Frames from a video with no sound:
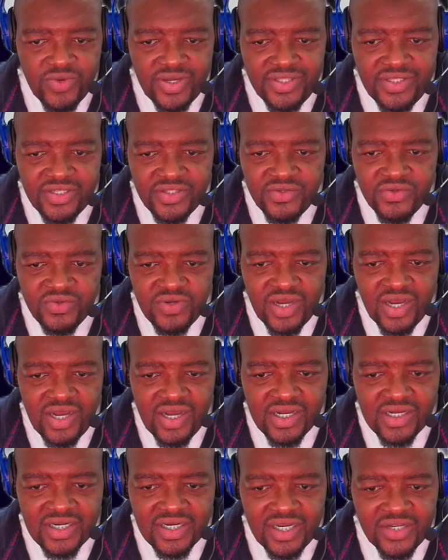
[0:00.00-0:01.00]
When did you
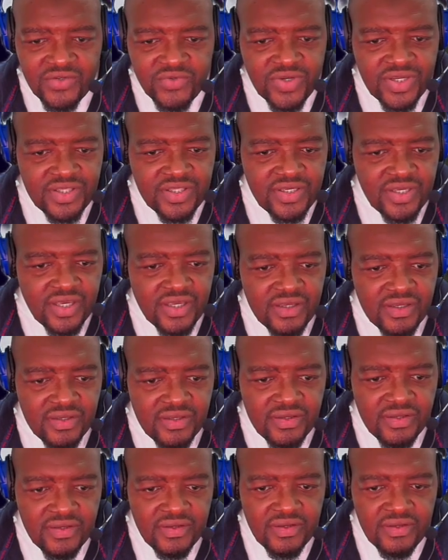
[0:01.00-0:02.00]
graduate here?
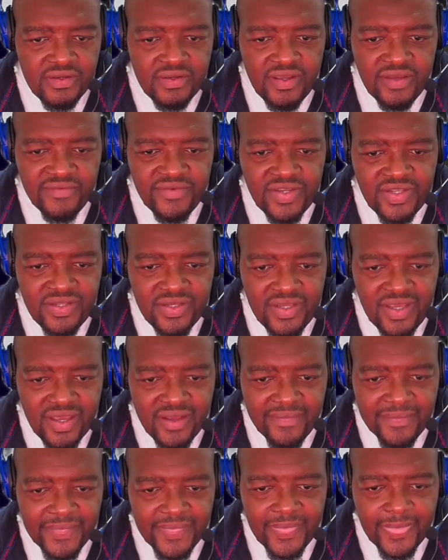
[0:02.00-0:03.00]
Even
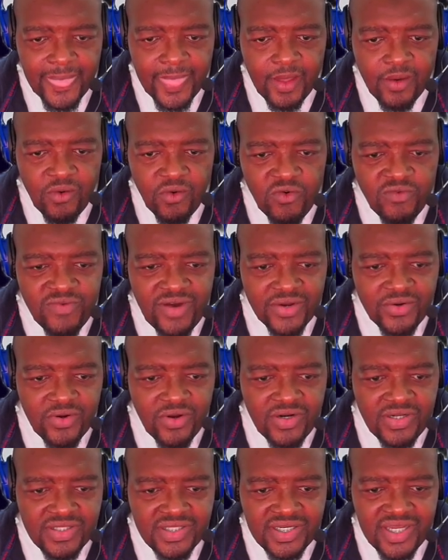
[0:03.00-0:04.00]
here,
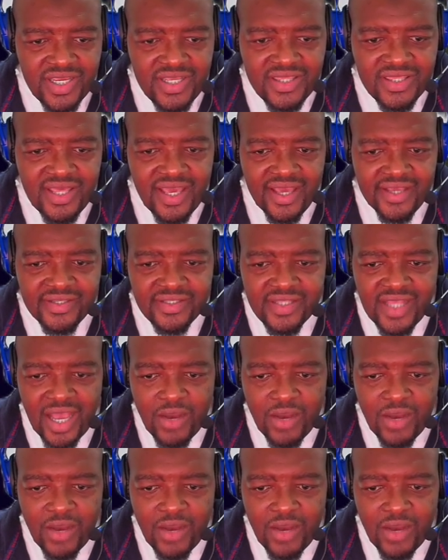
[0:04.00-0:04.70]
overall trade test.